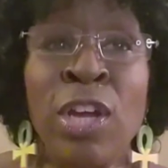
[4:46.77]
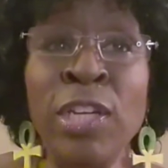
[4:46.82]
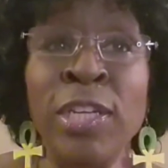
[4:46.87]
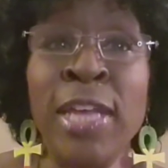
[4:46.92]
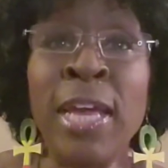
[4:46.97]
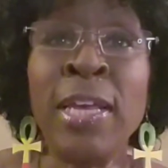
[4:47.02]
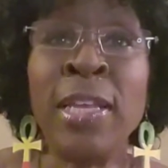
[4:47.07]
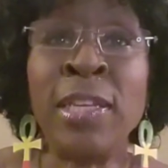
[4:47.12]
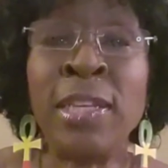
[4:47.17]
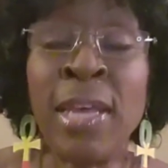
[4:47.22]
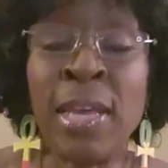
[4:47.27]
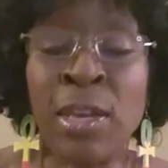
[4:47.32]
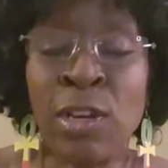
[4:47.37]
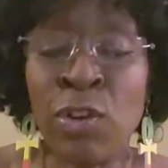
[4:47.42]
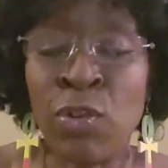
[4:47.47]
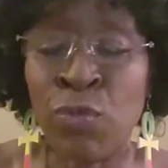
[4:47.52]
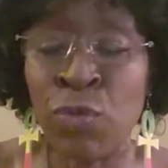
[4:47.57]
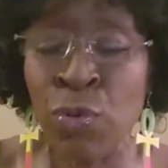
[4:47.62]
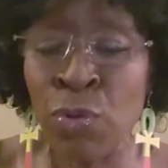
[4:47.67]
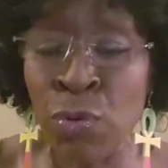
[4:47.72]
they, they
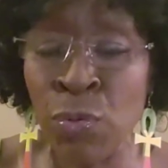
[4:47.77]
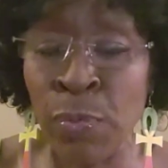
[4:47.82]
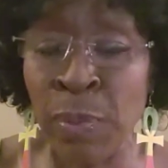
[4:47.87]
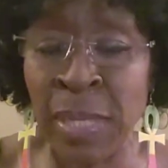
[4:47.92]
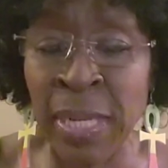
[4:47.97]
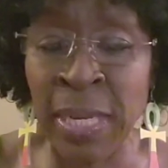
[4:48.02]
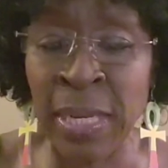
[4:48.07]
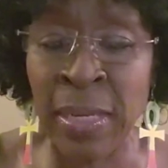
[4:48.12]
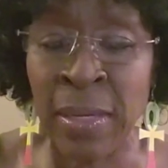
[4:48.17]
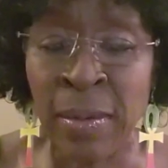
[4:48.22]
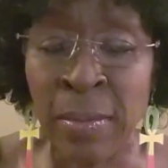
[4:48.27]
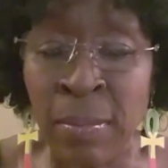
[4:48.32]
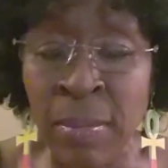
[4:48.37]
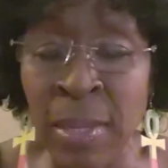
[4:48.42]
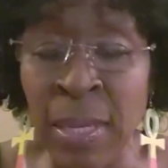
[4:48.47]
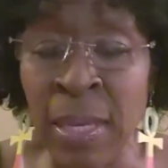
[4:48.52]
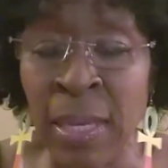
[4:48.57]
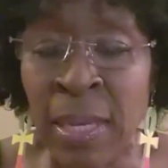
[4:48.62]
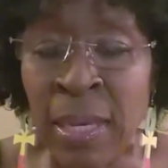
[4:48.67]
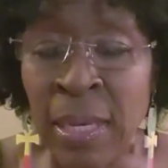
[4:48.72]
groomed him.
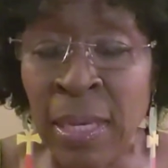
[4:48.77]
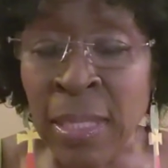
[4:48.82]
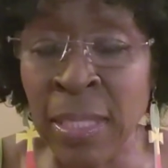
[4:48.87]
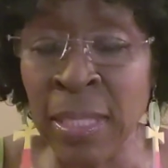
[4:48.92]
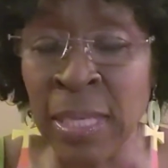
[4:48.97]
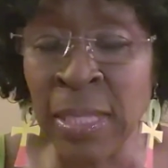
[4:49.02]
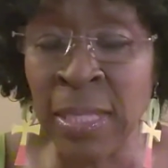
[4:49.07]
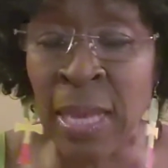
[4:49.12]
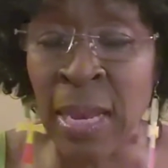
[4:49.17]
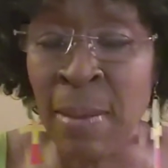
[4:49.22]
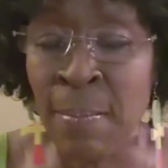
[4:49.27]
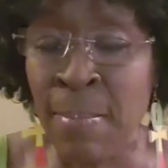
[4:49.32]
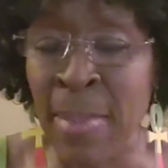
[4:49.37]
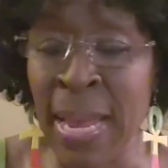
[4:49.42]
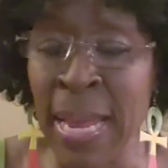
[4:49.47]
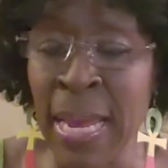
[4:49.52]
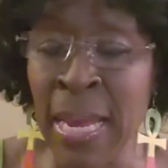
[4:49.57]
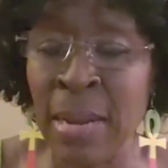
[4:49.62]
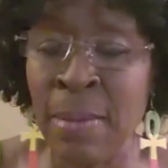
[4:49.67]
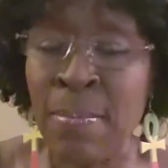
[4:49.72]
He said, they
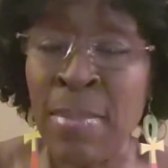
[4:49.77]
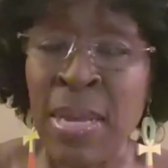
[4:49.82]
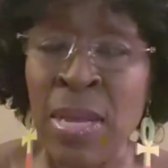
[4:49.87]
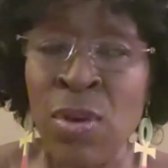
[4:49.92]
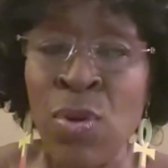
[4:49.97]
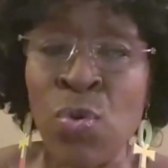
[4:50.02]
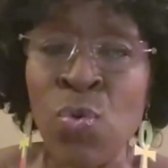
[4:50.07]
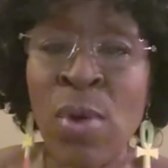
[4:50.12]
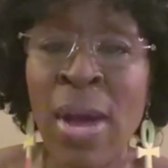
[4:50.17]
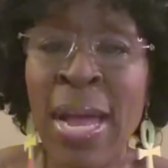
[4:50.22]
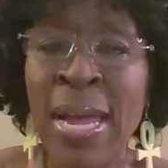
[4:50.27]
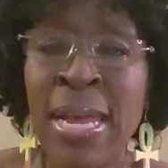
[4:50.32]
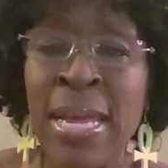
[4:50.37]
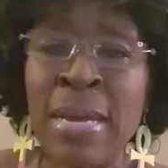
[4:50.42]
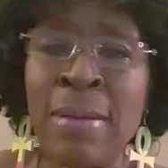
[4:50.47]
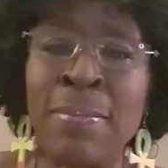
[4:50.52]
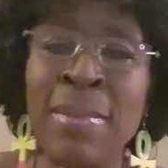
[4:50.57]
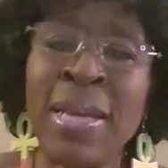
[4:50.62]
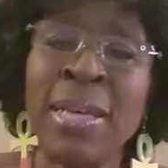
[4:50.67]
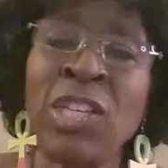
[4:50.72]
made me who
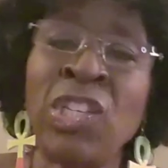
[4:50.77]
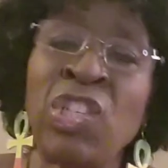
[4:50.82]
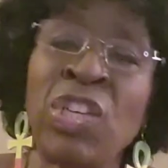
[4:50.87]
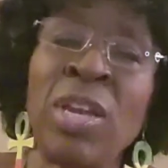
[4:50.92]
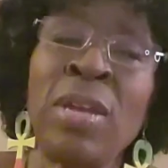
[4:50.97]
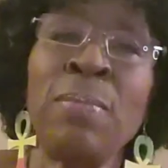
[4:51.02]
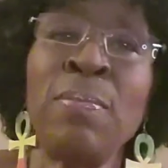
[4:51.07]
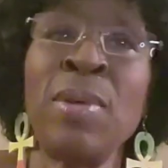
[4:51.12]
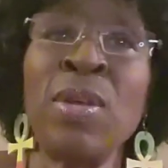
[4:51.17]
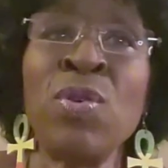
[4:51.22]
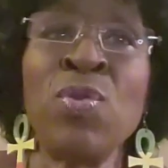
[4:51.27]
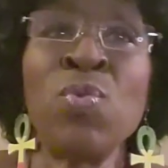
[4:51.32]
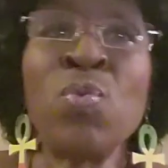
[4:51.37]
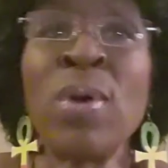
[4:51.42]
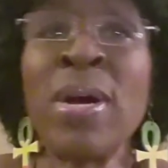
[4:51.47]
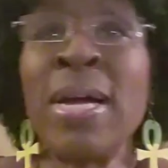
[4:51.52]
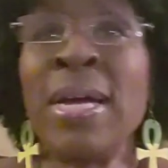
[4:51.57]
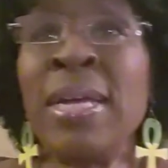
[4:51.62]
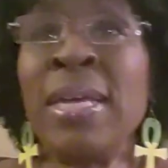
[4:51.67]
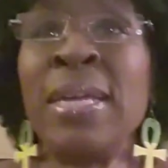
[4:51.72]
I am. They shaped me who
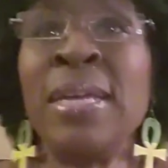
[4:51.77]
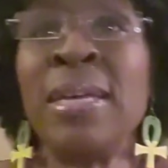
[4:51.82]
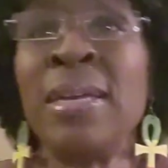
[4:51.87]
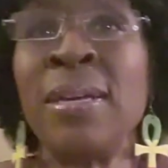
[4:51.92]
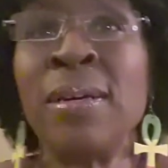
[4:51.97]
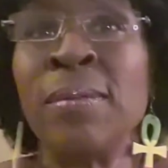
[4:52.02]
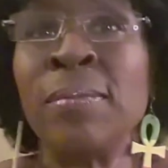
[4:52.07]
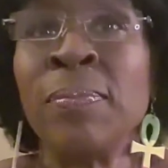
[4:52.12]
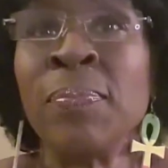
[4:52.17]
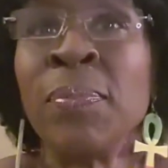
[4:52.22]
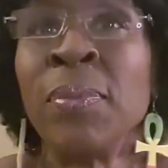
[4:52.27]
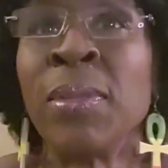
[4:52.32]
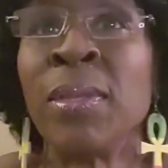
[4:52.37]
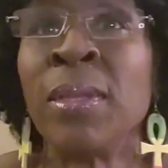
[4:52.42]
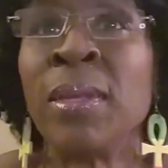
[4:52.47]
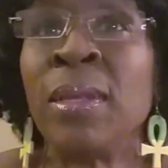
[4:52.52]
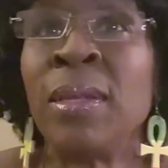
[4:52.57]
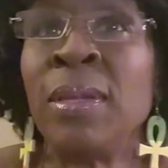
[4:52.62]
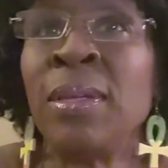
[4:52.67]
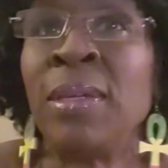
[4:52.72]
I am.
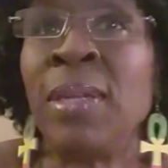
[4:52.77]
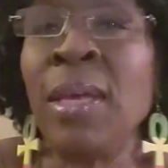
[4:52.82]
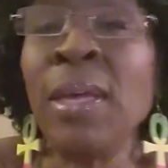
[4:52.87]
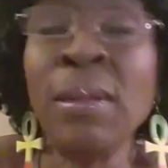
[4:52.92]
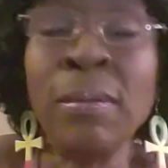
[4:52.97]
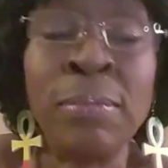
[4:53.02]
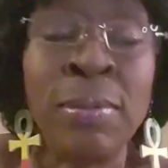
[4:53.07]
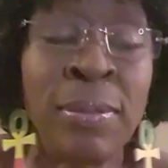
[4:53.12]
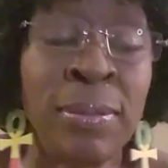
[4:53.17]
They,